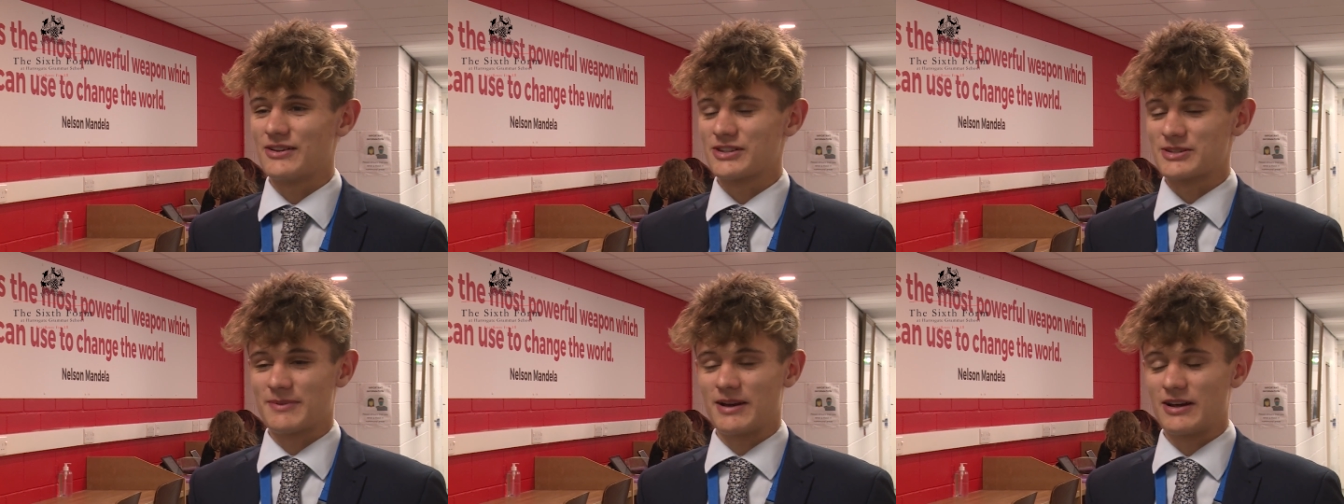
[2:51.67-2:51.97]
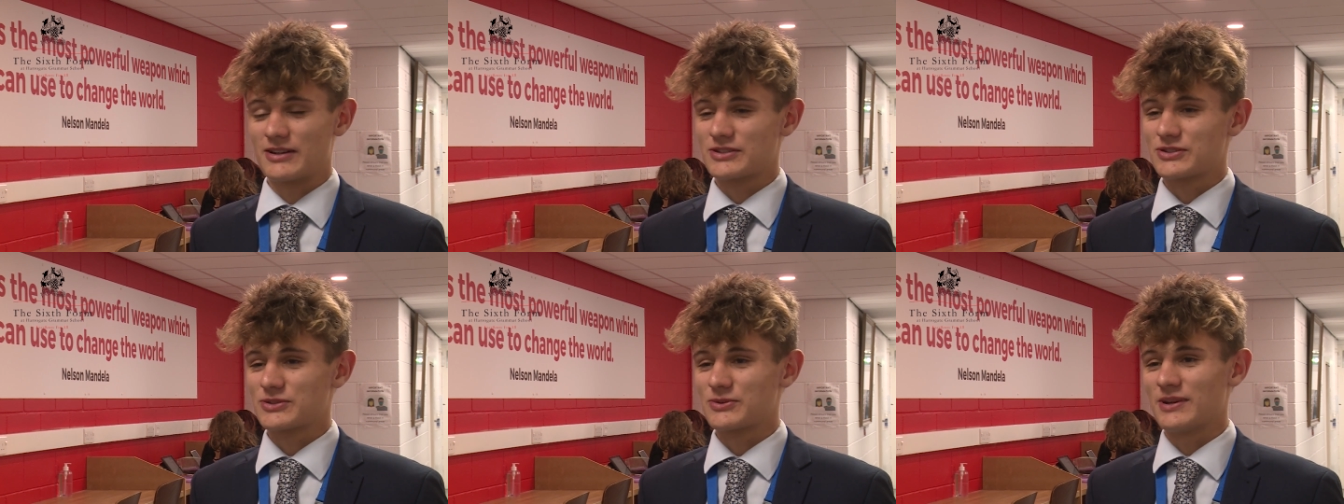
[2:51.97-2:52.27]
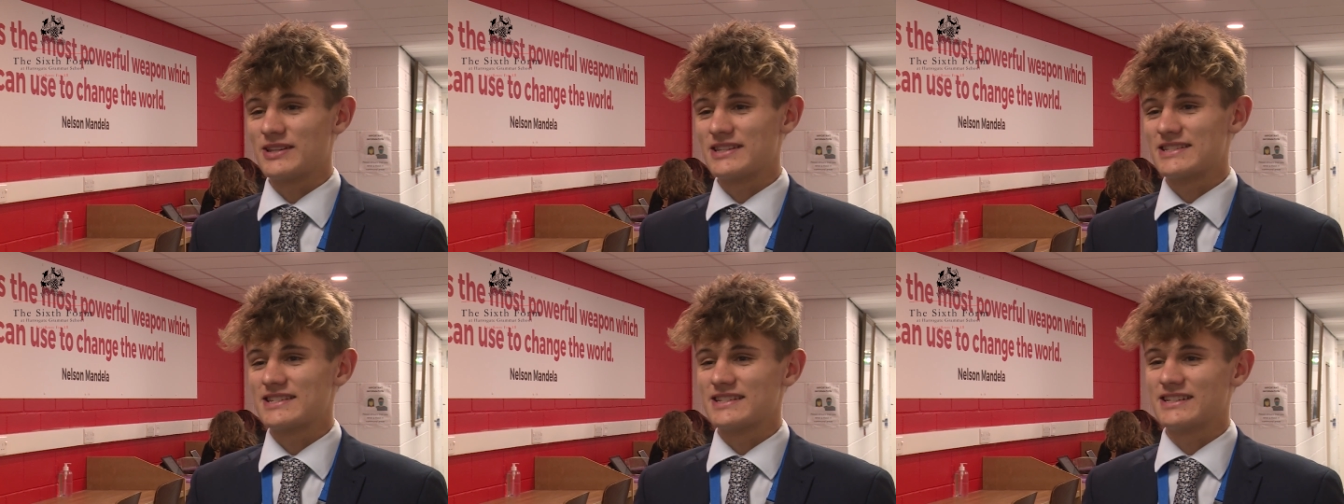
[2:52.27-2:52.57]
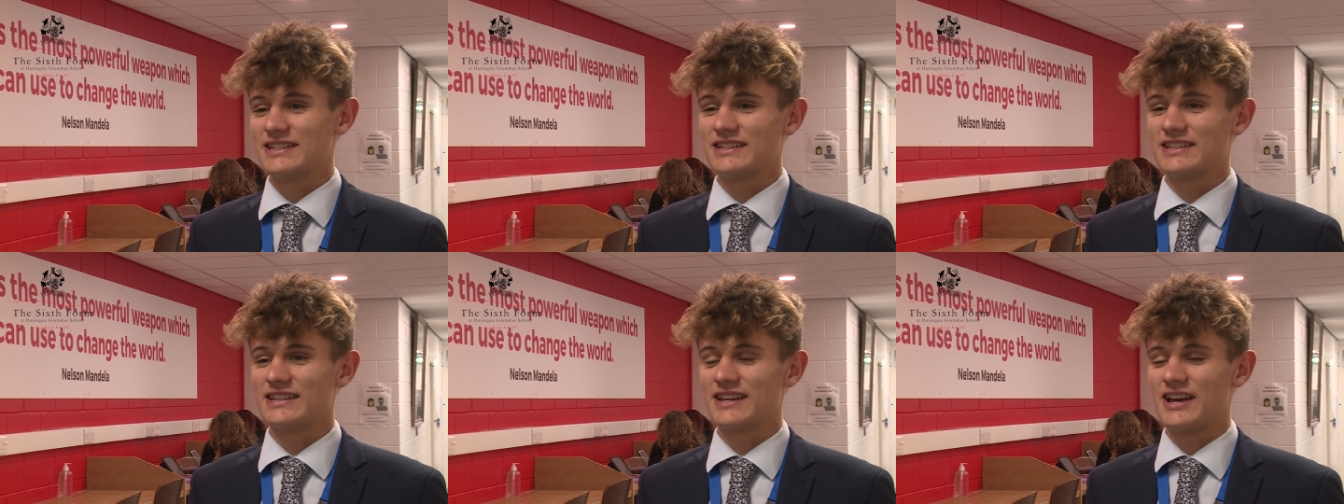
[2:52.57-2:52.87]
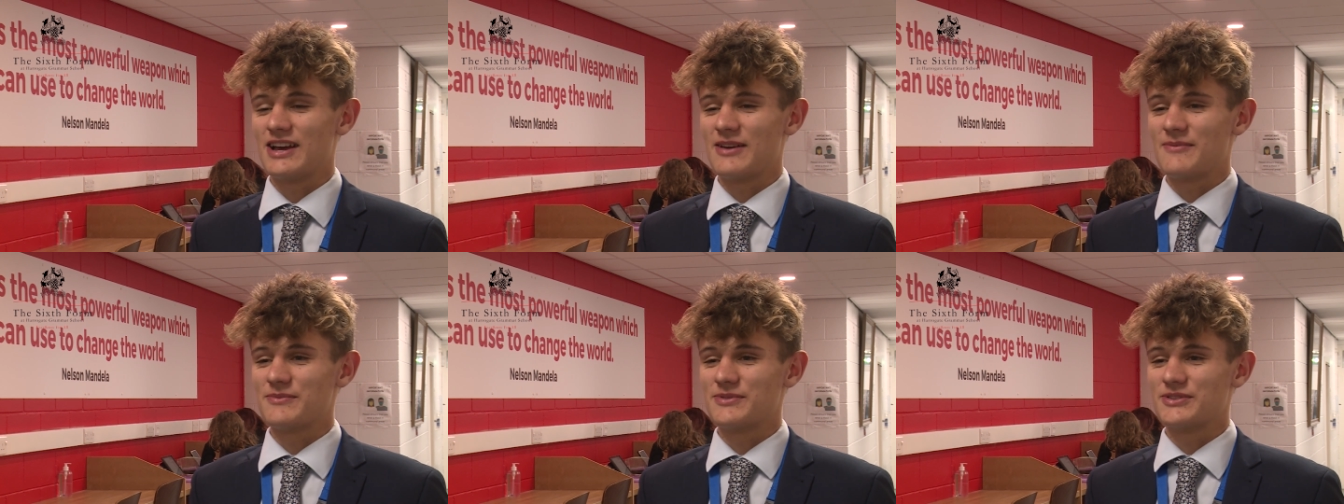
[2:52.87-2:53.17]
There's about 20
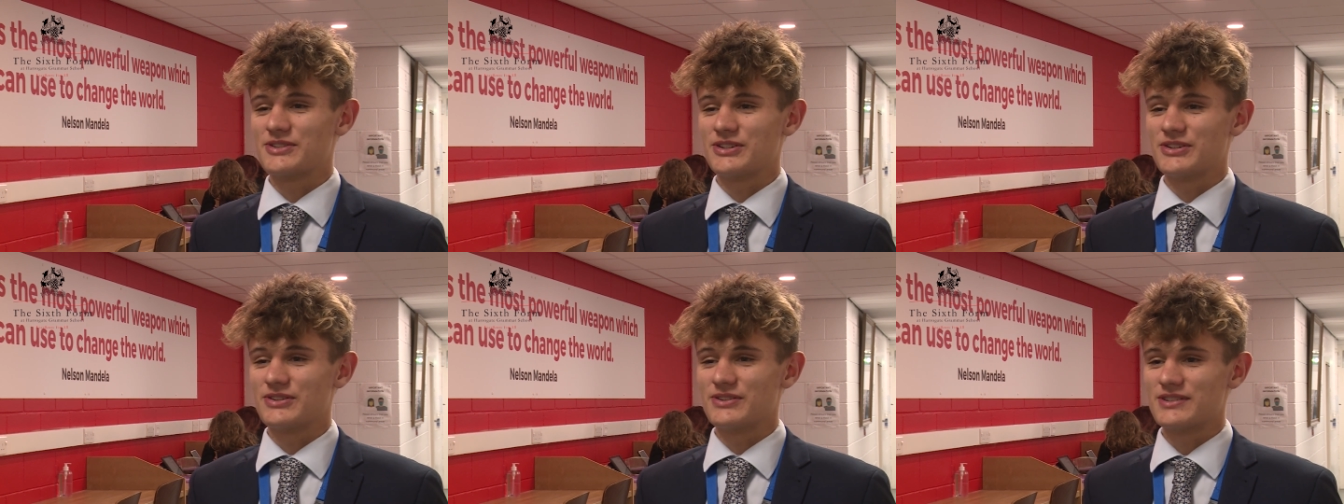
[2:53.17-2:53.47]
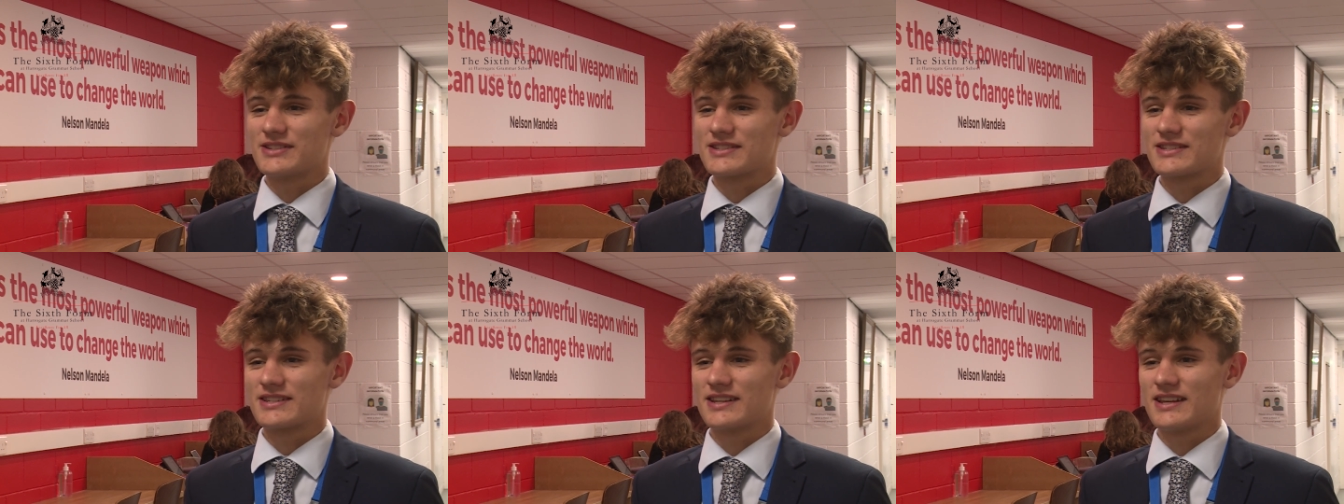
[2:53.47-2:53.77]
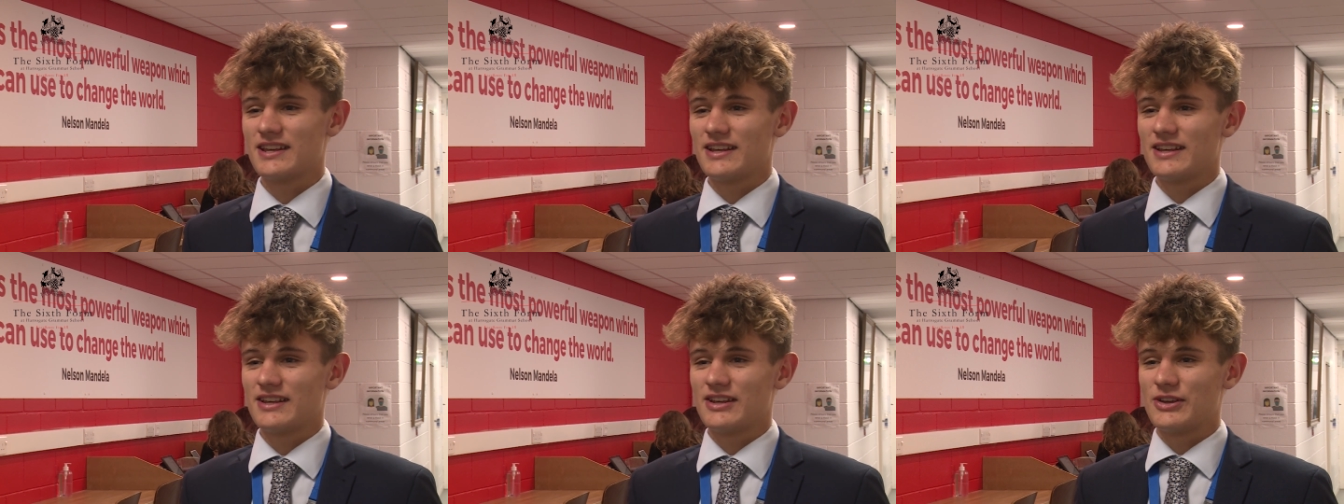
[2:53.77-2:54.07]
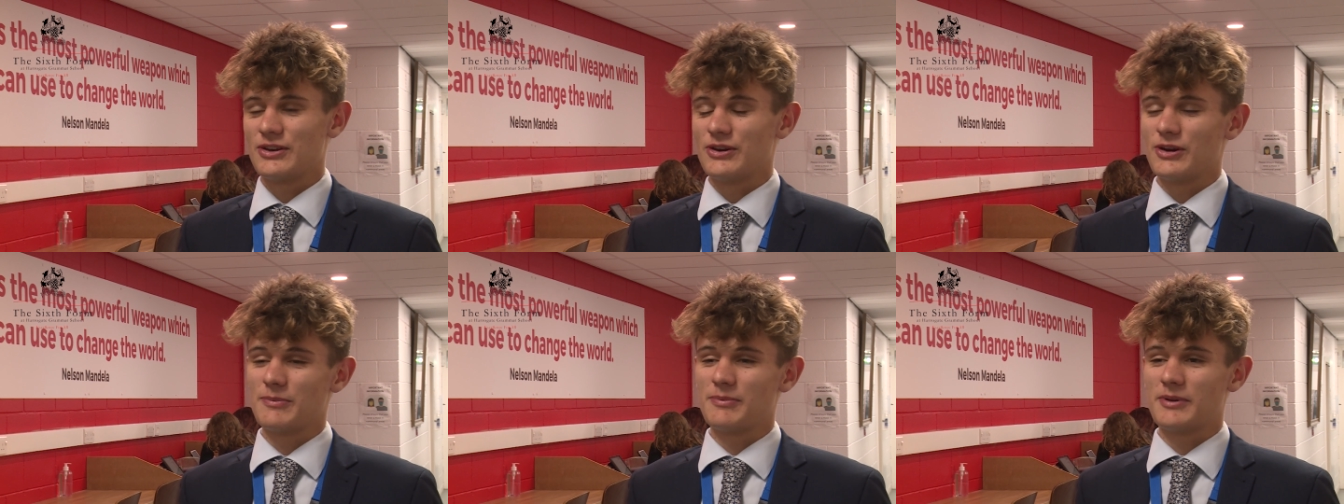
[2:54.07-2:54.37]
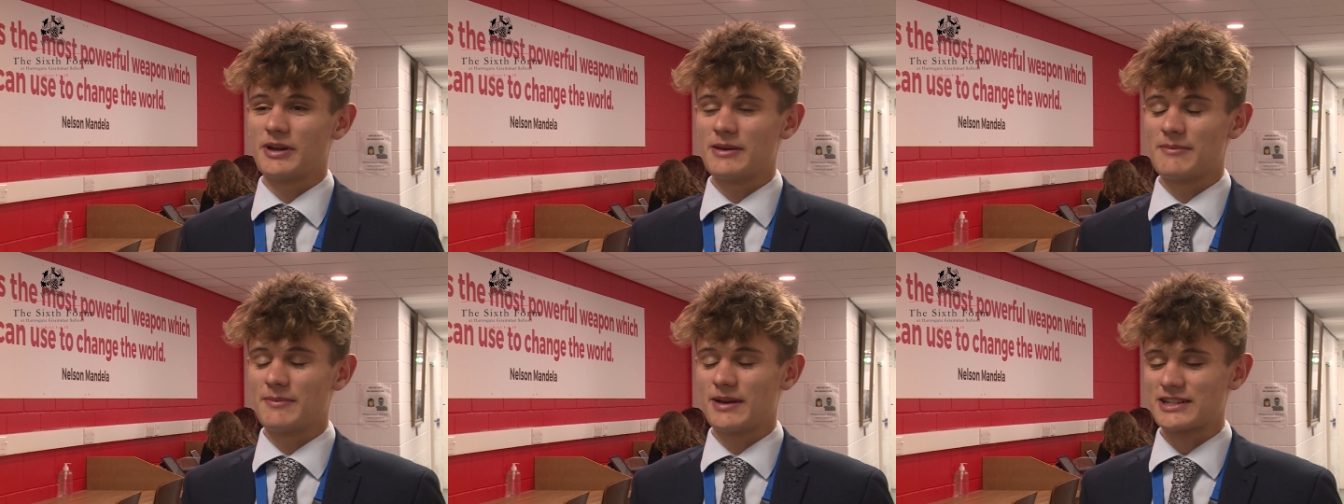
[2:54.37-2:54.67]
students who are
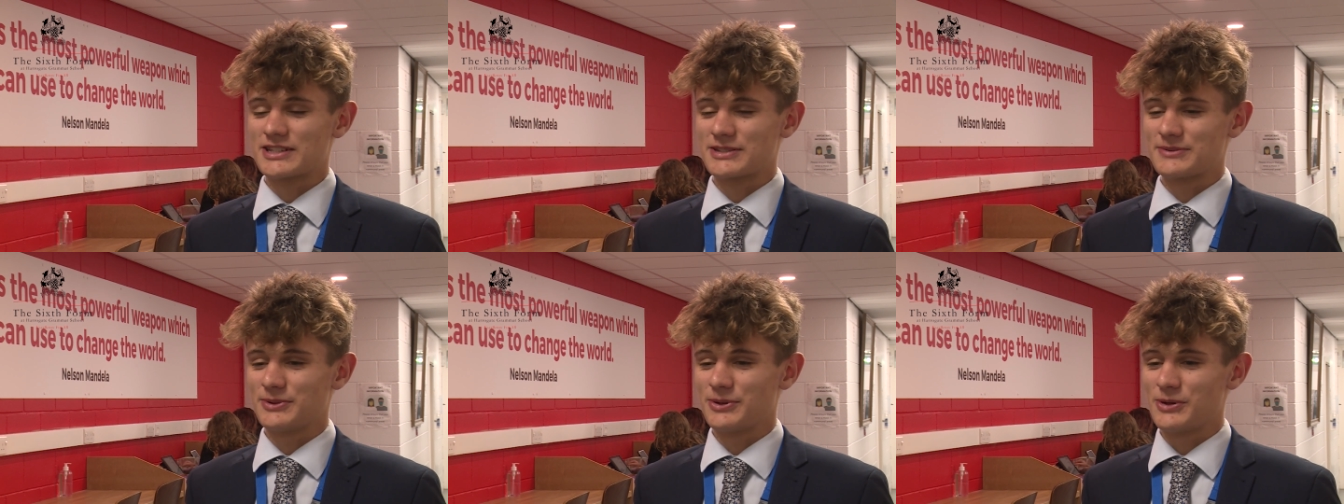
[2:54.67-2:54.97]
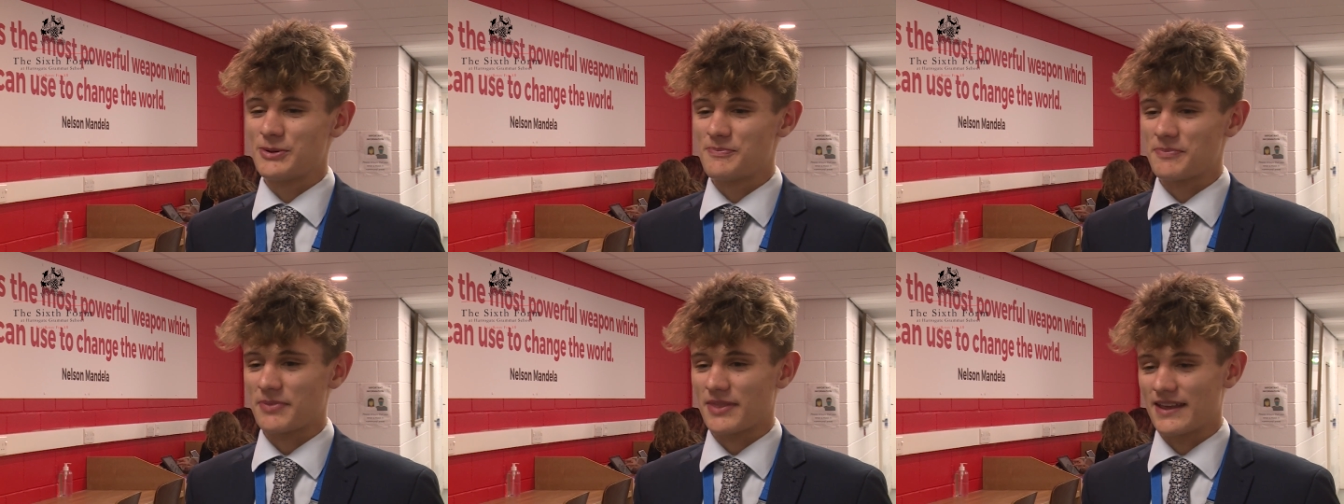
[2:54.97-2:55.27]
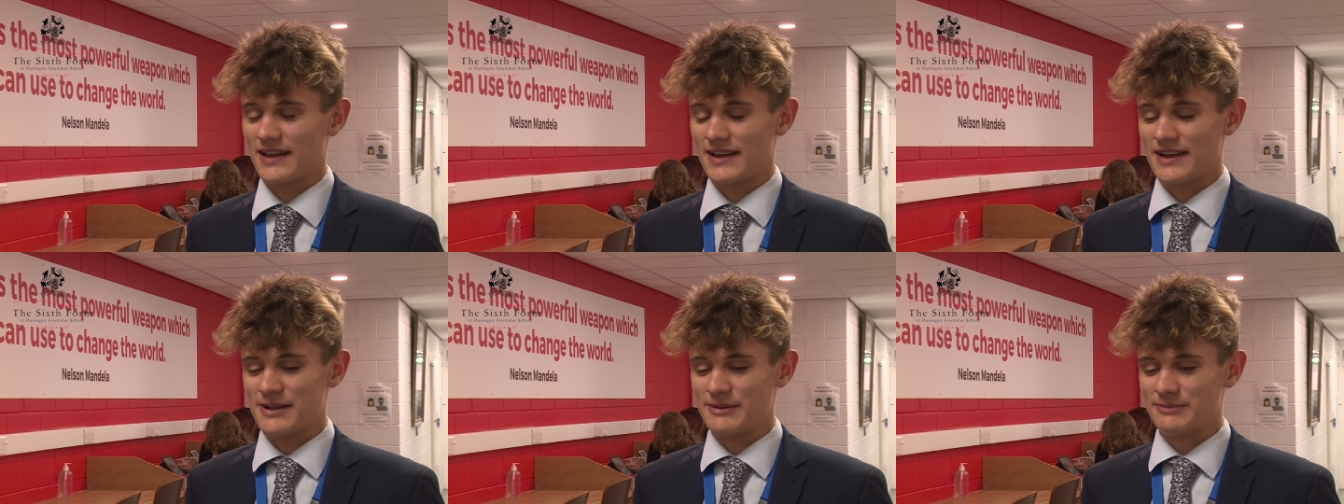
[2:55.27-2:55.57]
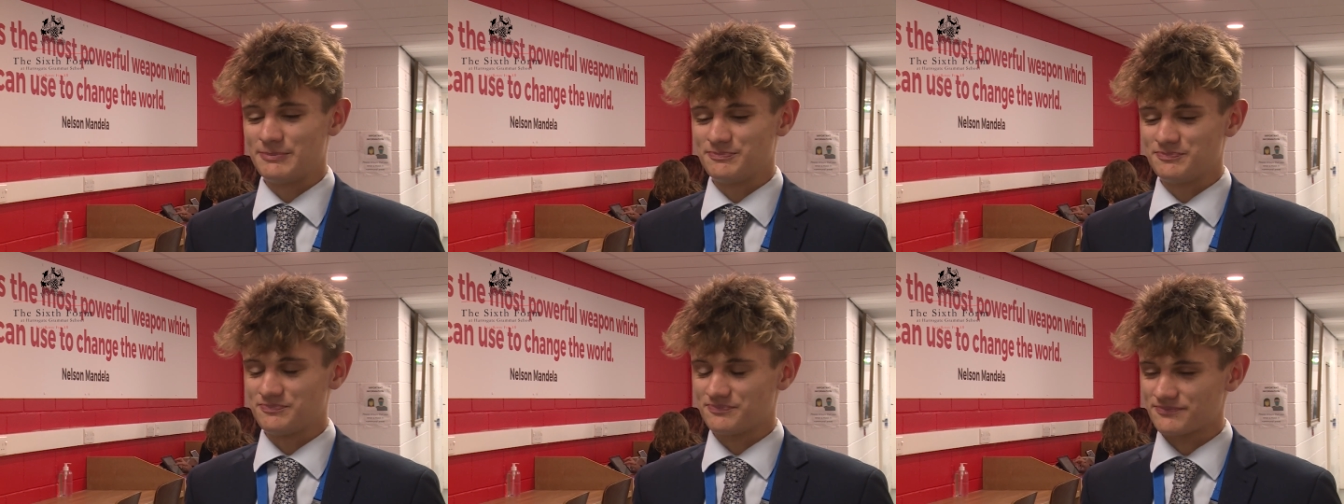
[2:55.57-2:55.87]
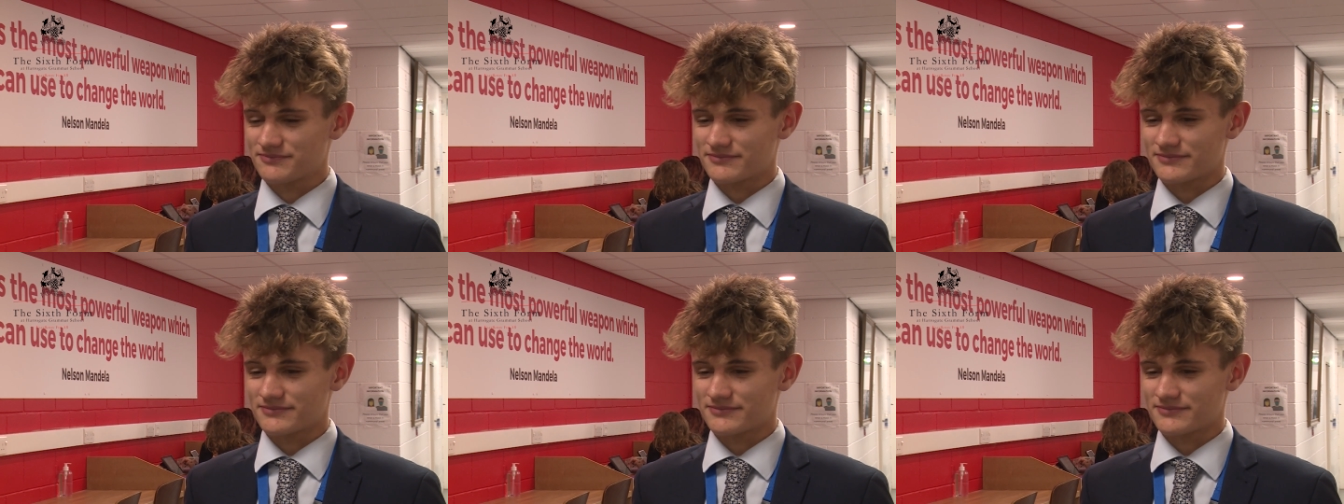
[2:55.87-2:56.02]
playing basketball um,